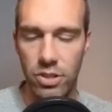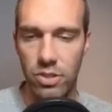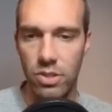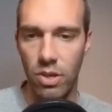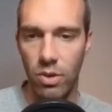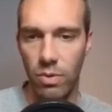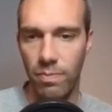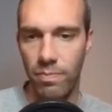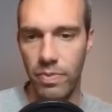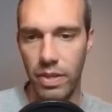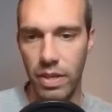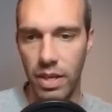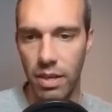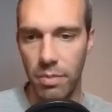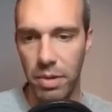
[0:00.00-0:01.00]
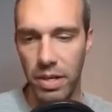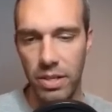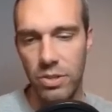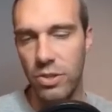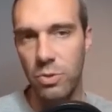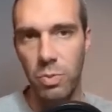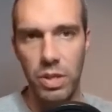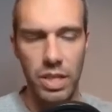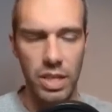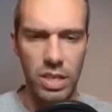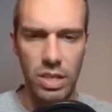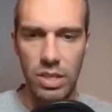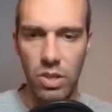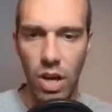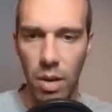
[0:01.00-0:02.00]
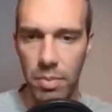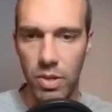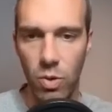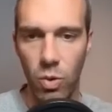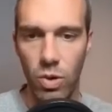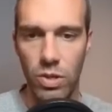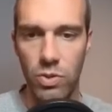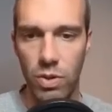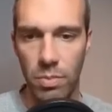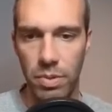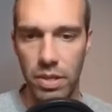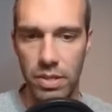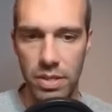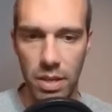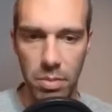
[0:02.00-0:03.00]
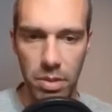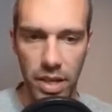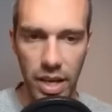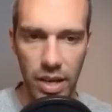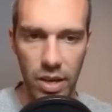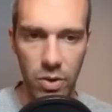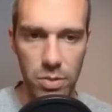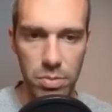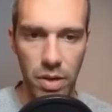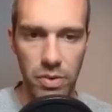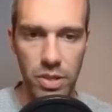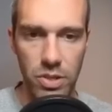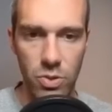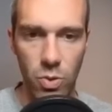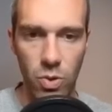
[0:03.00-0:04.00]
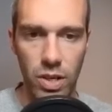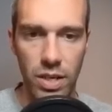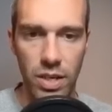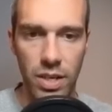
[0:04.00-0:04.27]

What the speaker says: So paired it just with the common core, Swampert and Sableye, I always play with this core.